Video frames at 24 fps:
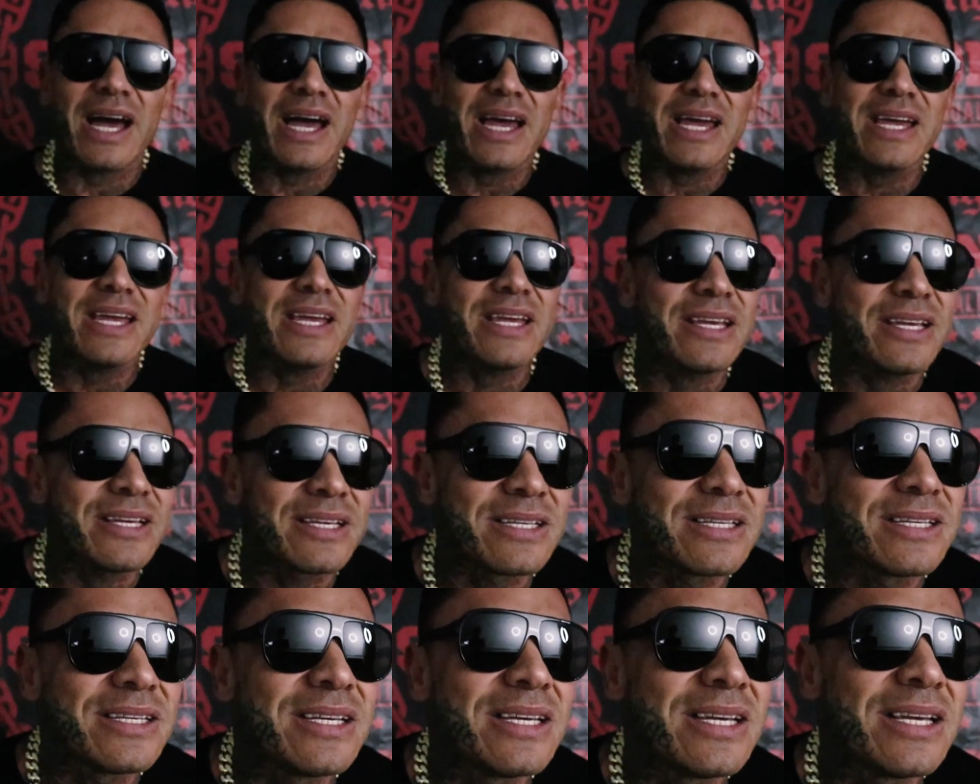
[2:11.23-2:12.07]
I,
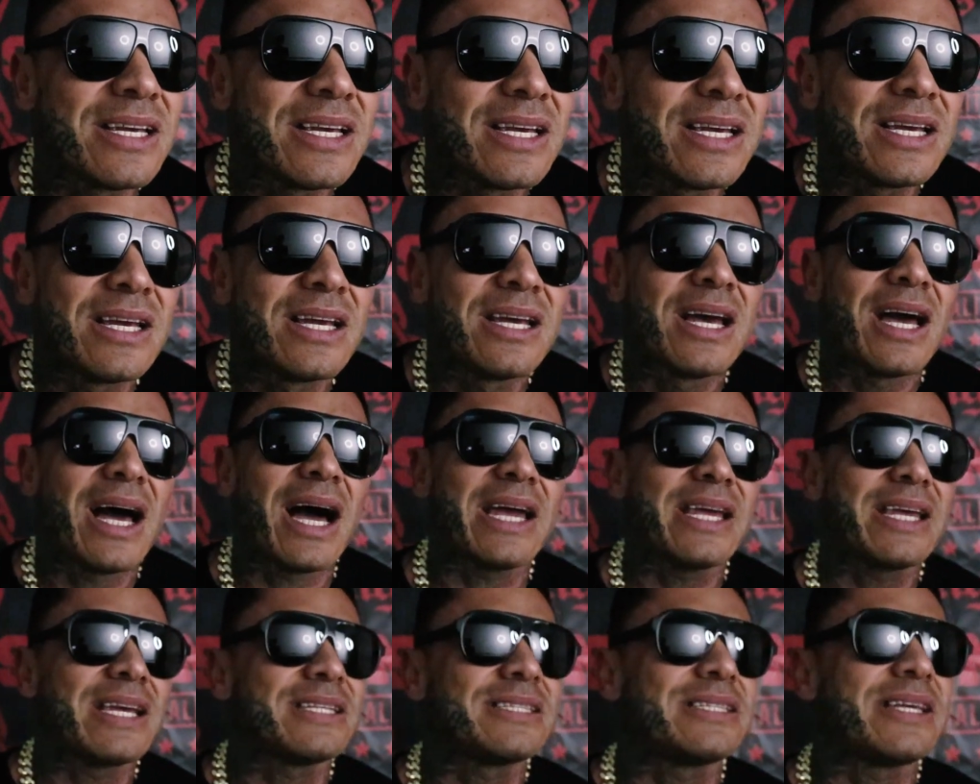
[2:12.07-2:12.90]

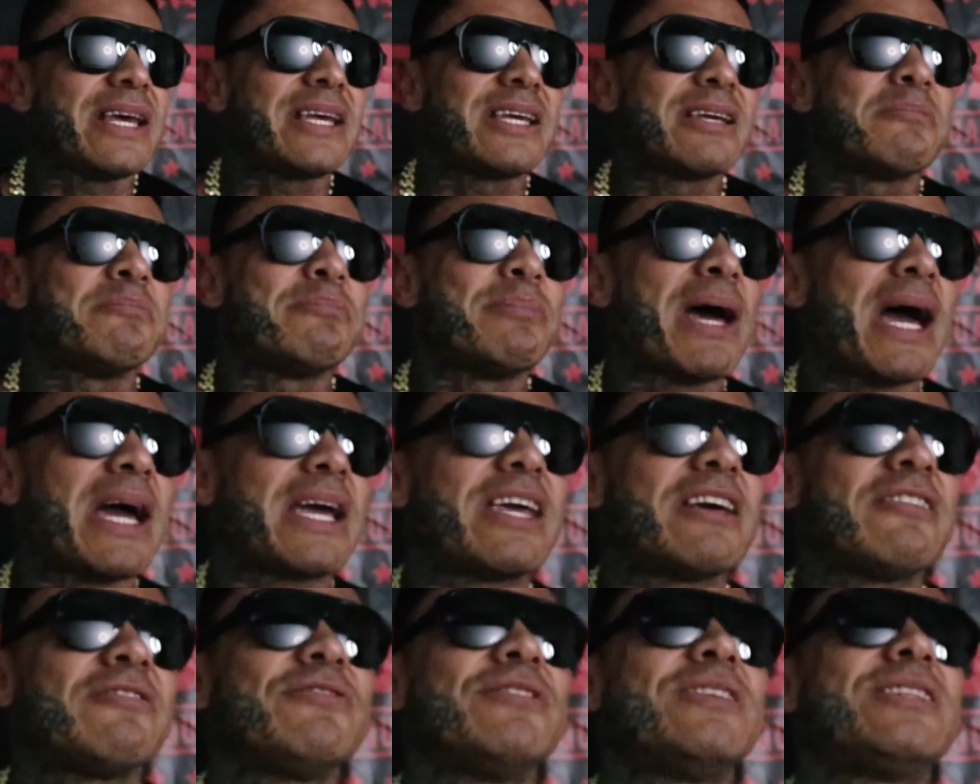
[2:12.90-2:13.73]
I get taken
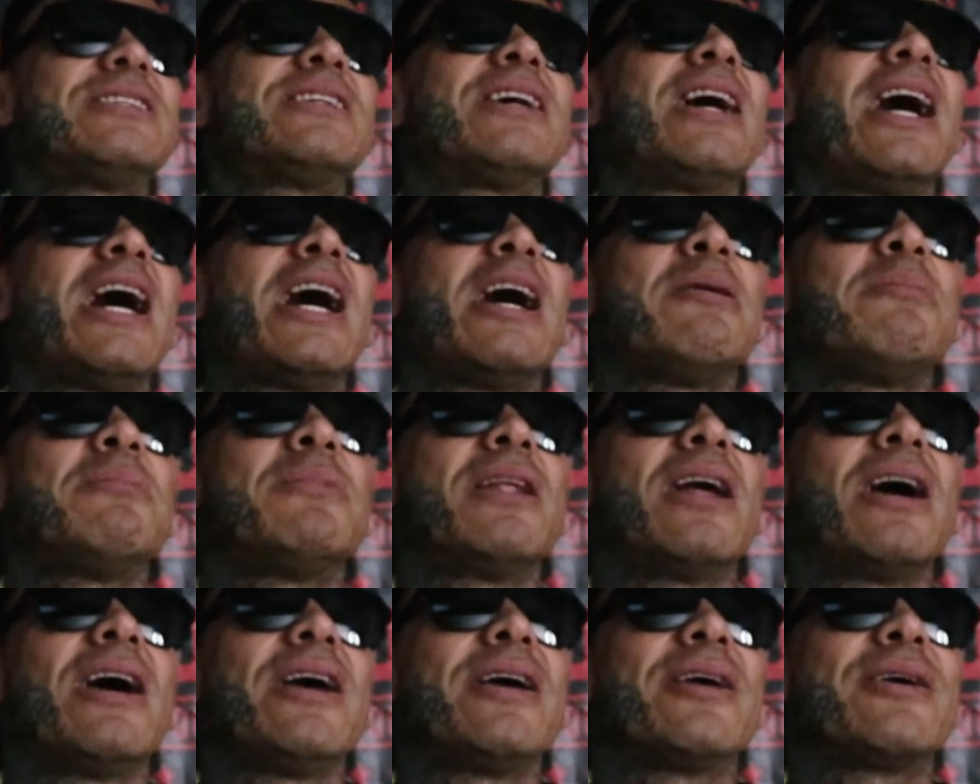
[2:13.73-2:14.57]
back every time,
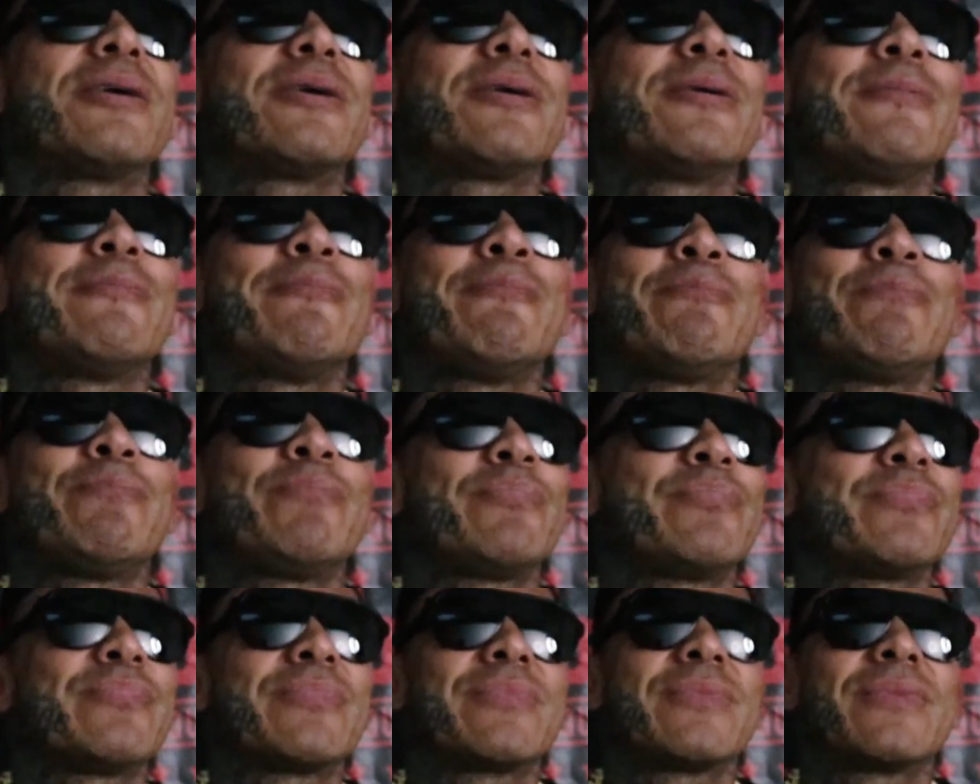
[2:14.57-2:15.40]
like,
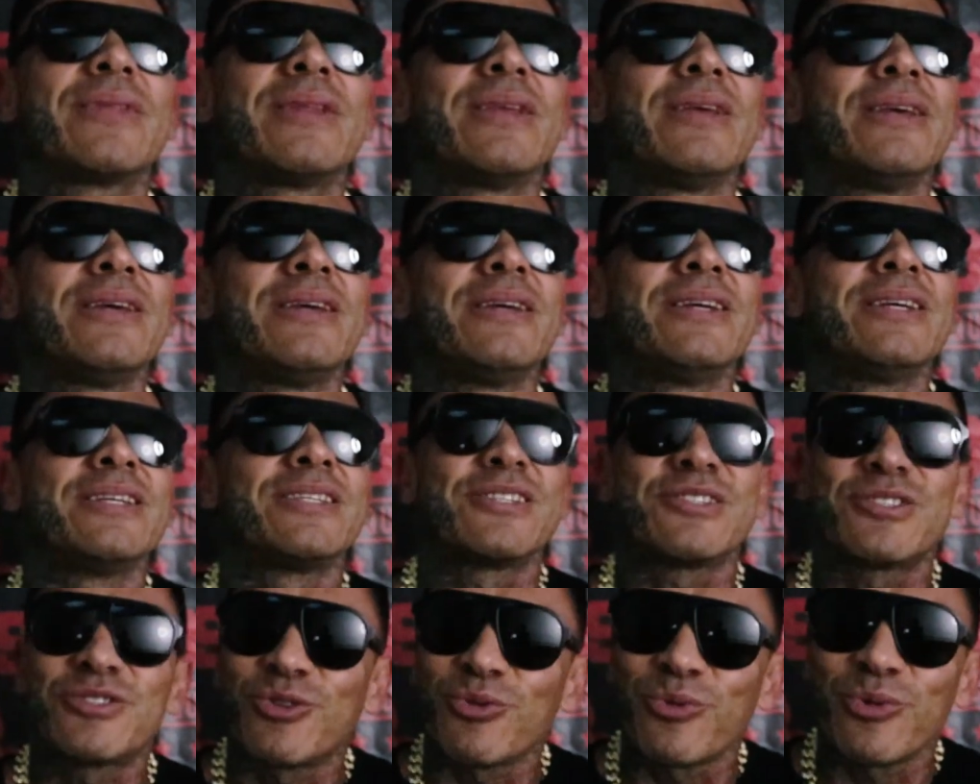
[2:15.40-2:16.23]

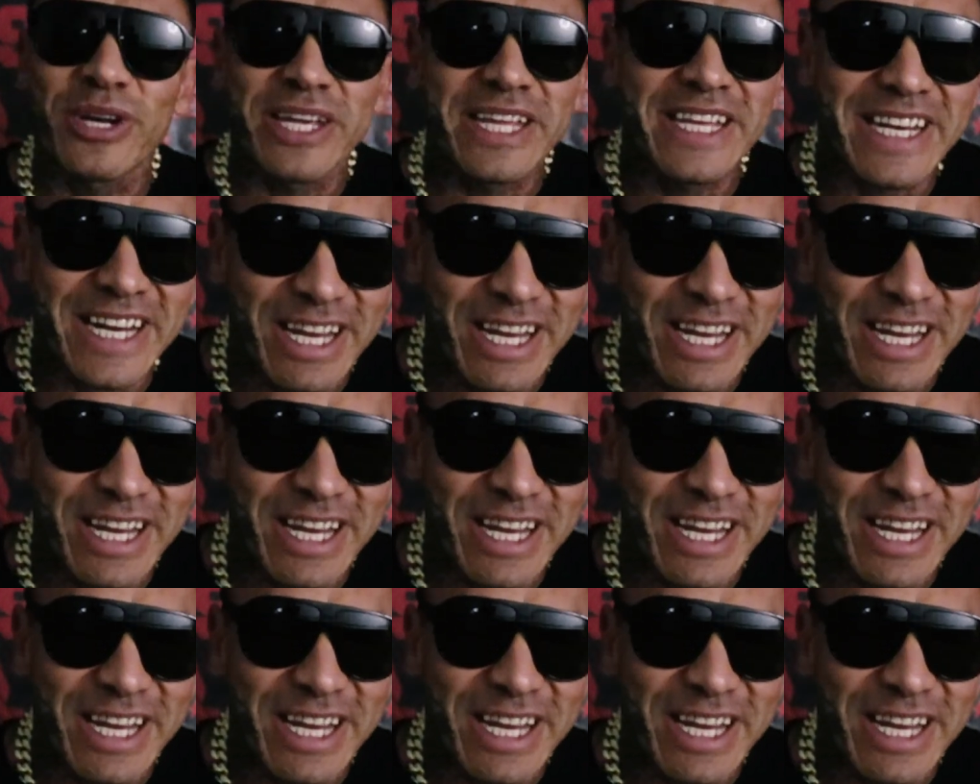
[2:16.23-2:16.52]
just the way